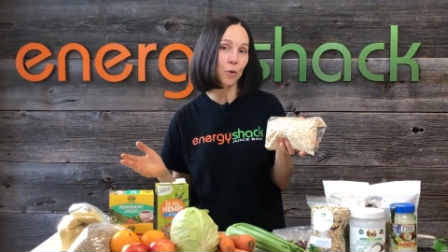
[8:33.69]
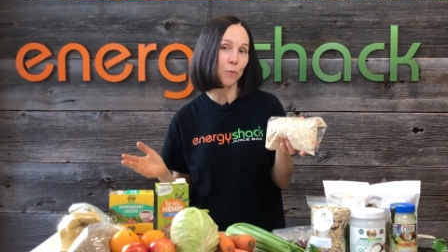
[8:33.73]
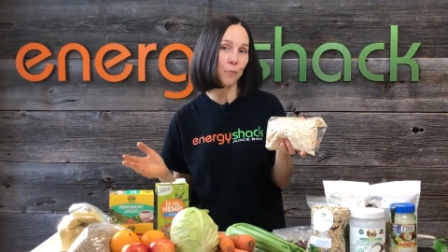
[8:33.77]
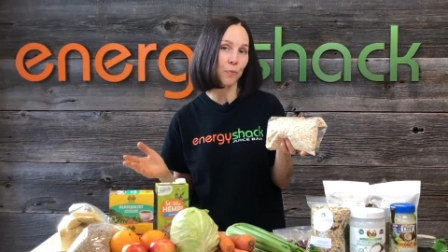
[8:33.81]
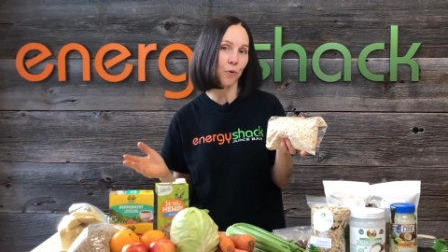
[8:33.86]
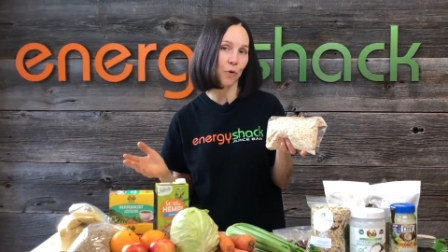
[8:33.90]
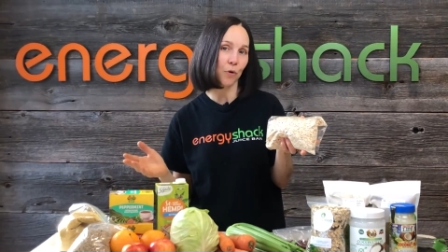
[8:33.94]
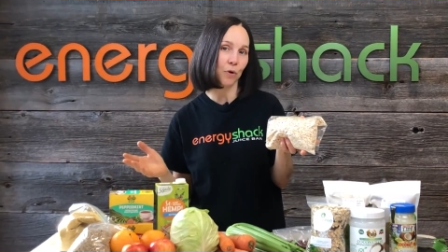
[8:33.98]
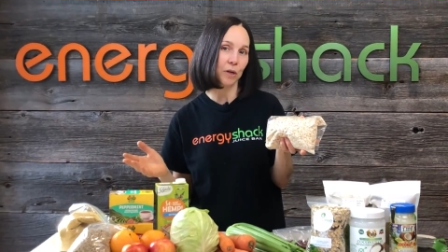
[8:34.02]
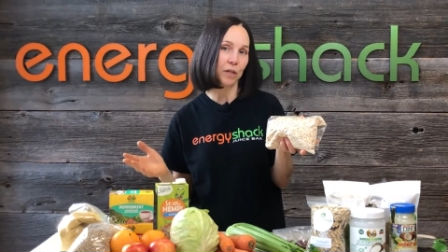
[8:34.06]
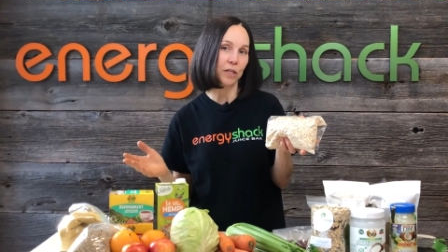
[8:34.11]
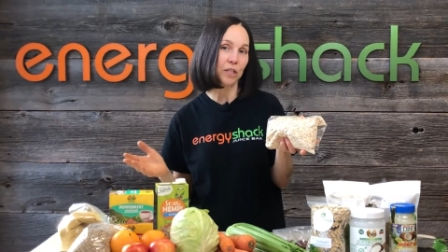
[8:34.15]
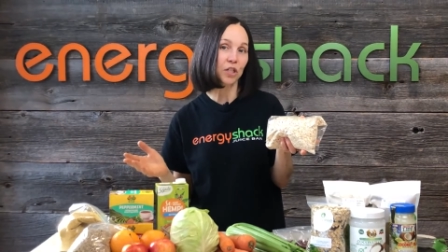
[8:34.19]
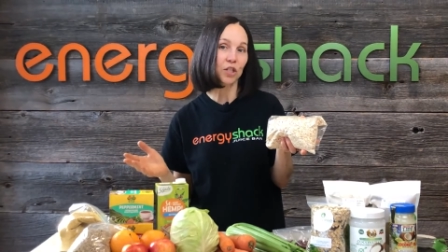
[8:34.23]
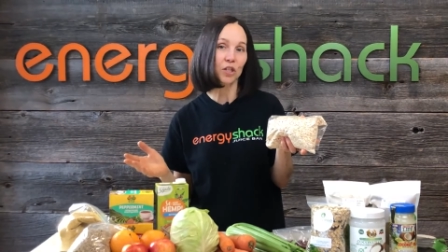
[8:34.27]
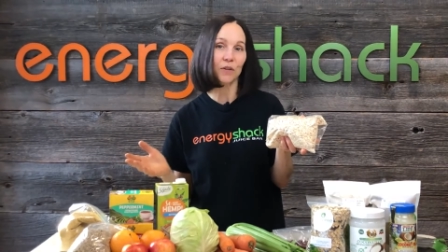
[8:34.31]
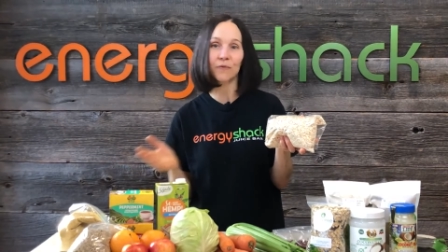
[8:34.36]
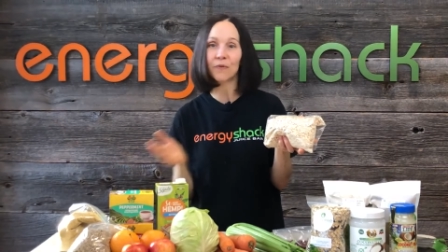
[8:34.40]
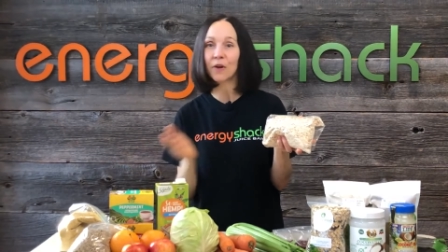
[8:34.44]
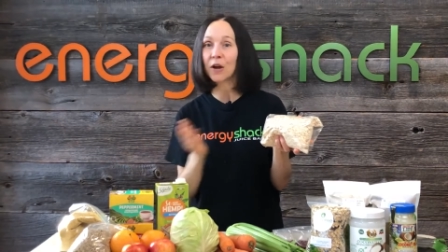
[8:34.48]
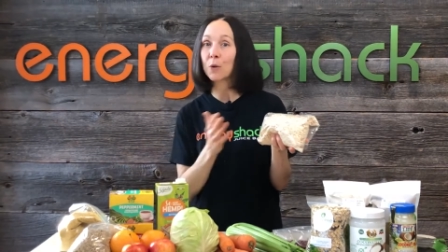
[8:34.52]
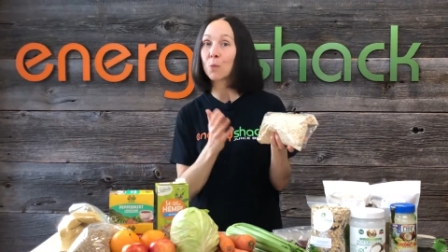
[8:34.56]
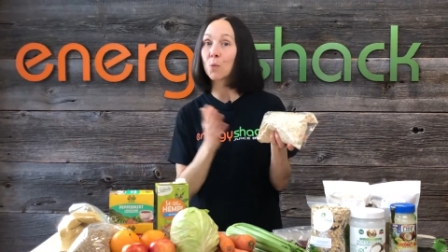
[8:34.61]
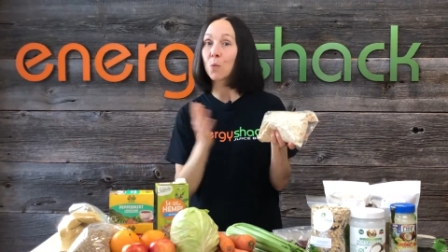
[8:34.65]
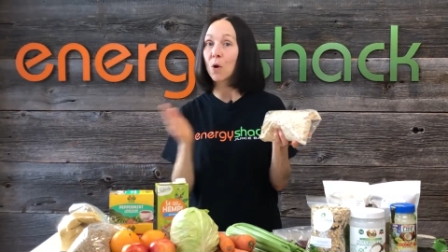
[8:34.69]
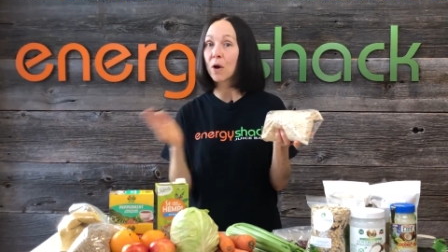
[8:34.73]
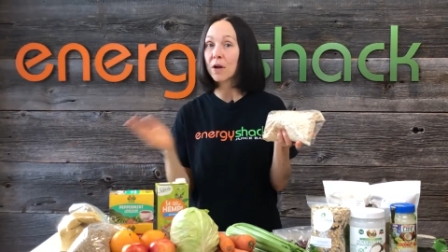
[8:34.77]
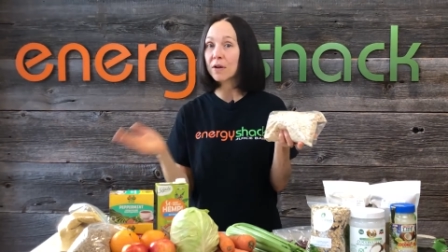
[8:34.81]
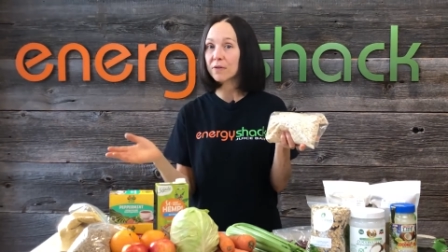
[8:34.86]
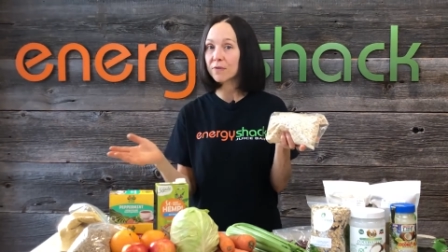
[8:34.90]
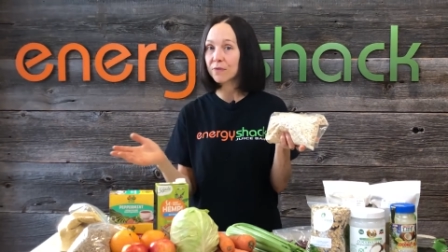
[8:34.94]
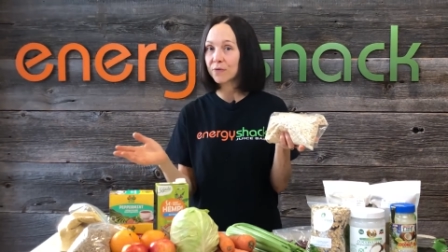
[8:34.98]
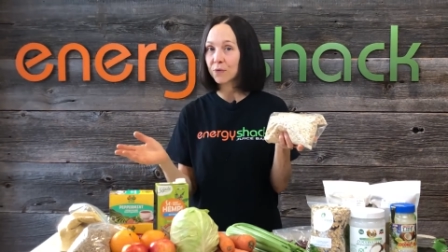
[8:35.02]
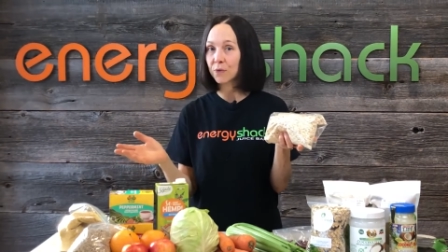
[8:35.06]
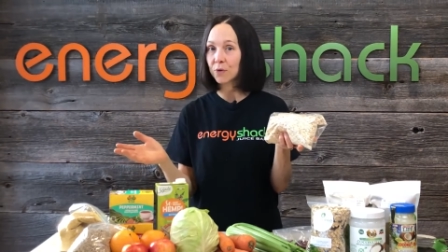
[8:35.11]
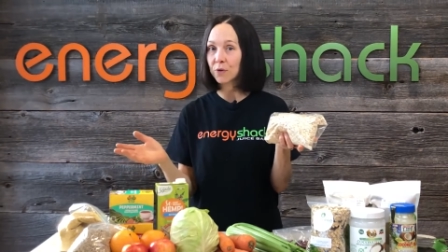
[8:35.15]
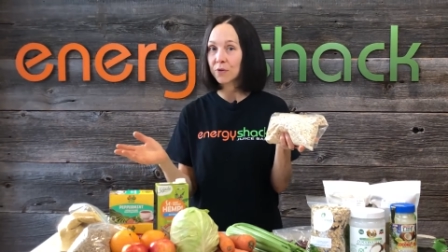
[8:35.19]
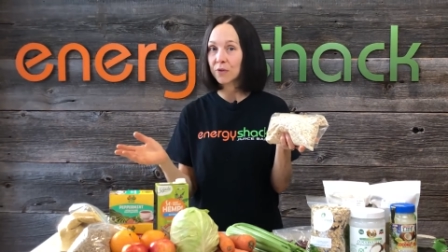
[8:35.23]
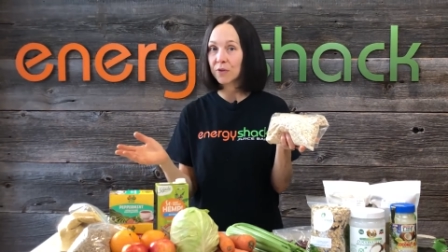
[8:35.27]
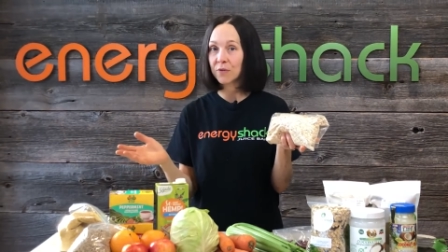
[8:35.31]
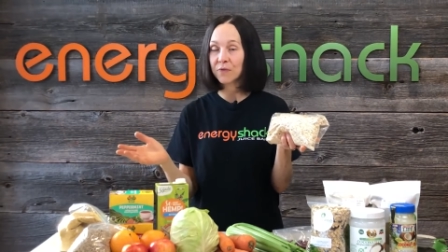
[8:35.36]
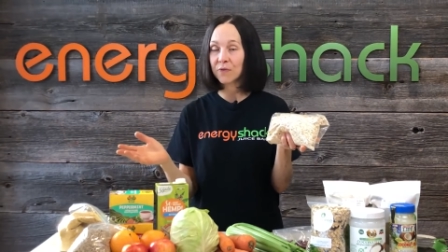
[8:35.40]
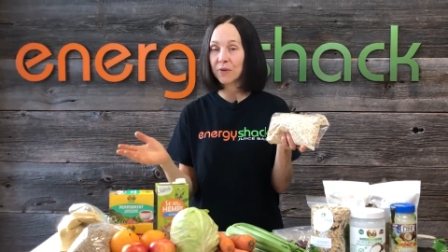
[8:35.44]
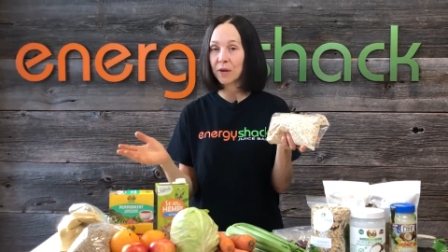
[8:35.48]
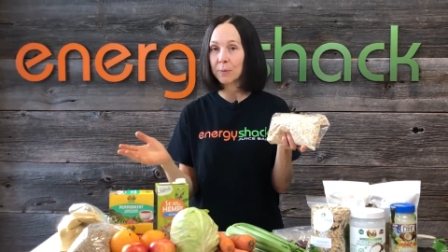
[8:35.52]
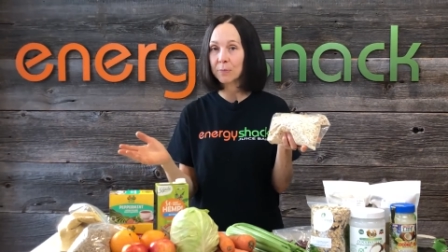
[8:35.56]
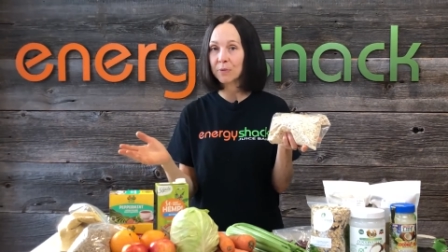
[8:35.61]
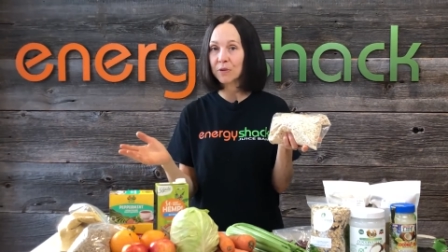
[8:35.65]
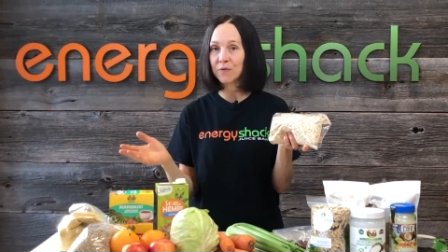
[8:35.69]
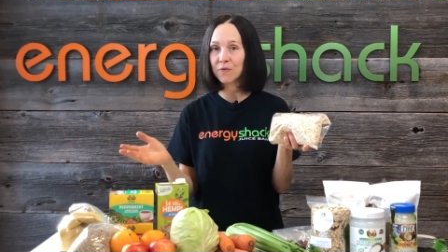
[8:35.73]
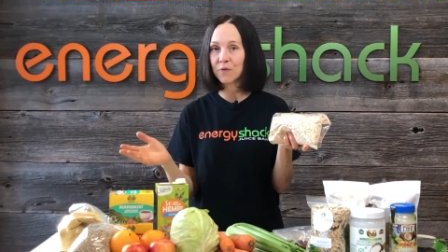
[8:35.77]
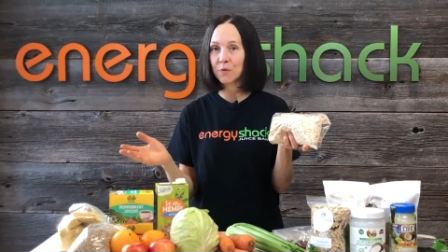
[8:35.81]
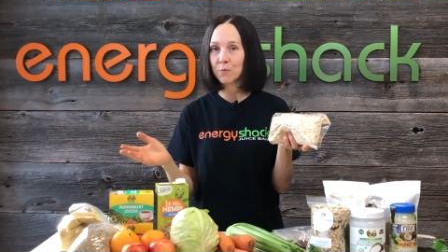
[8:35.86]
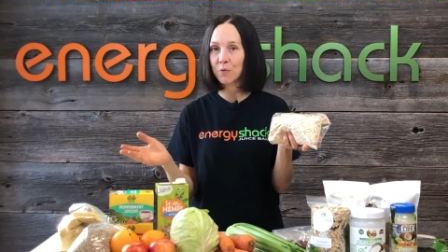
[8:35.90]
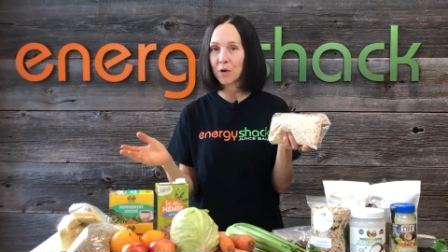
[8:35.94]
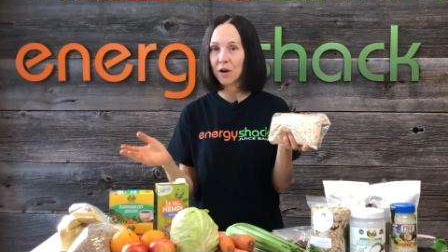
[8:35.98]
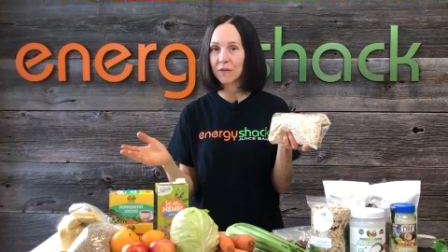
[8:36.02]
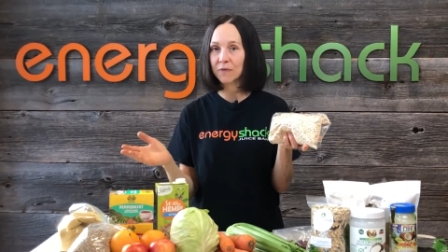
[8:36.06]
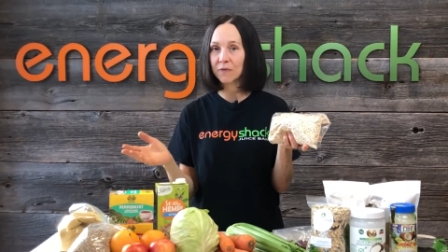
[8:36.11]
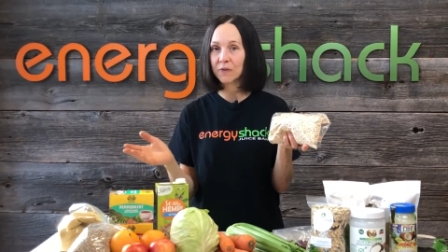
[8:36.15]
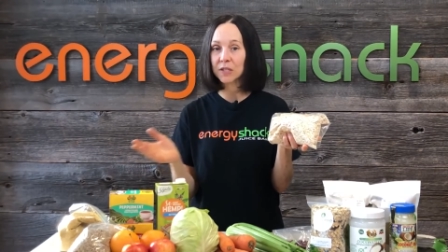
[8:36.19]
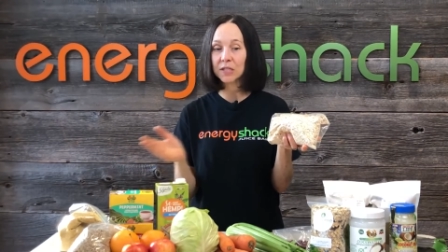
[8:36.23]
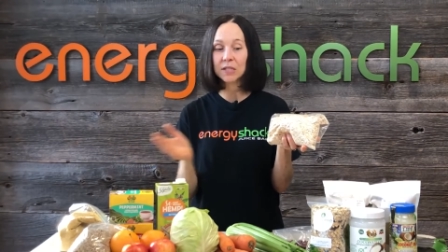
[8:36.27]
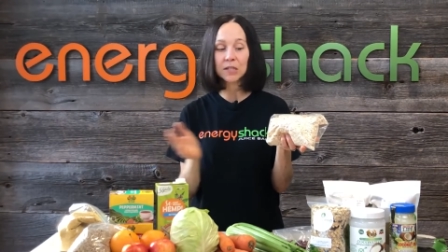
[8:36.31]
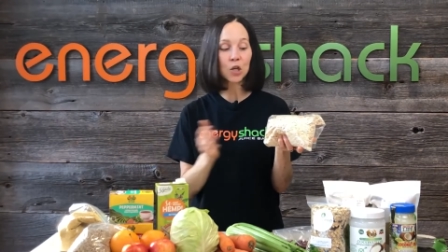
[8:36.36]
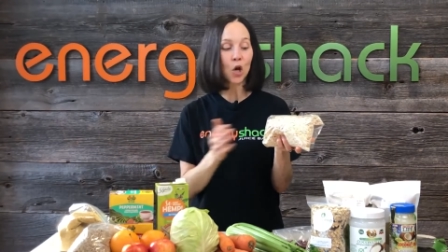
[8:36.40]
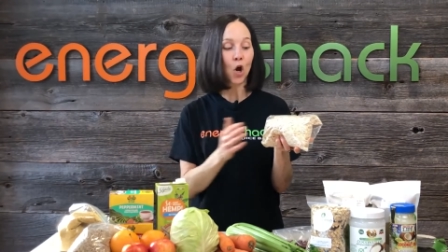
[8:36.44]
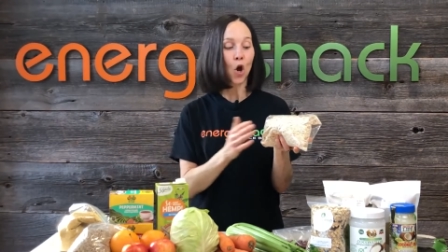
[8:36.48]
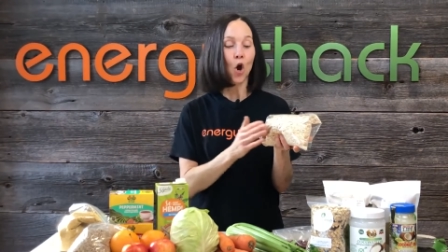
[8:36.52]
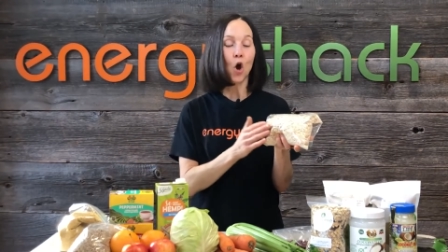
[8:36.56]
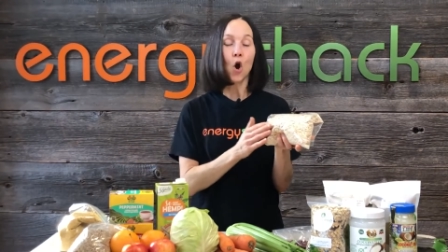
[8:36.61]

a porridge if I want for the family for breakfast.